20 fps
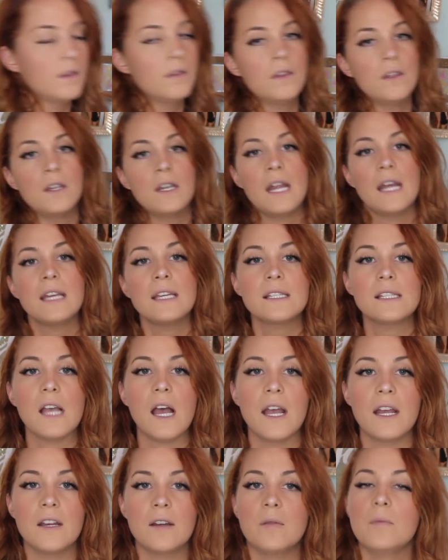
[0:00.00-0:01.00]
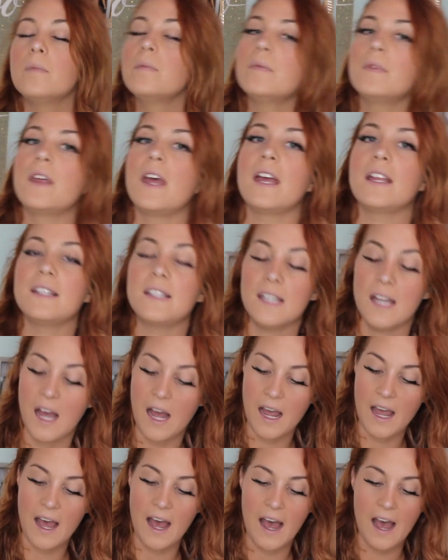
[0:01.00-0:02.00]
The next item that
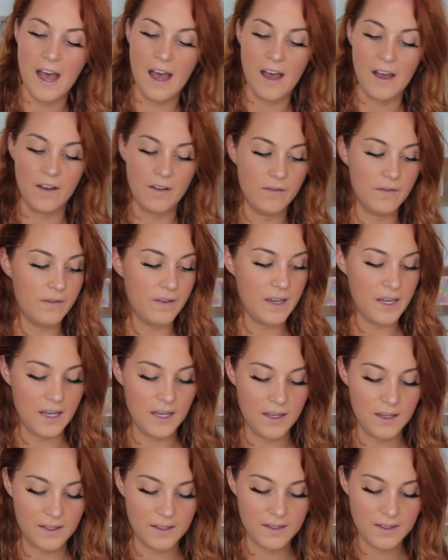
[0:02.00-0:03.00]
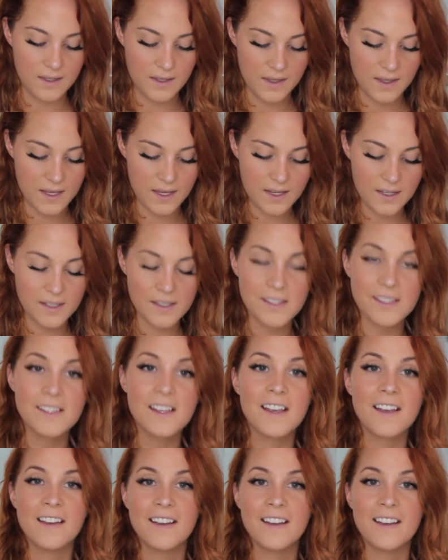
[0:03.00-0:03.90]
I have is this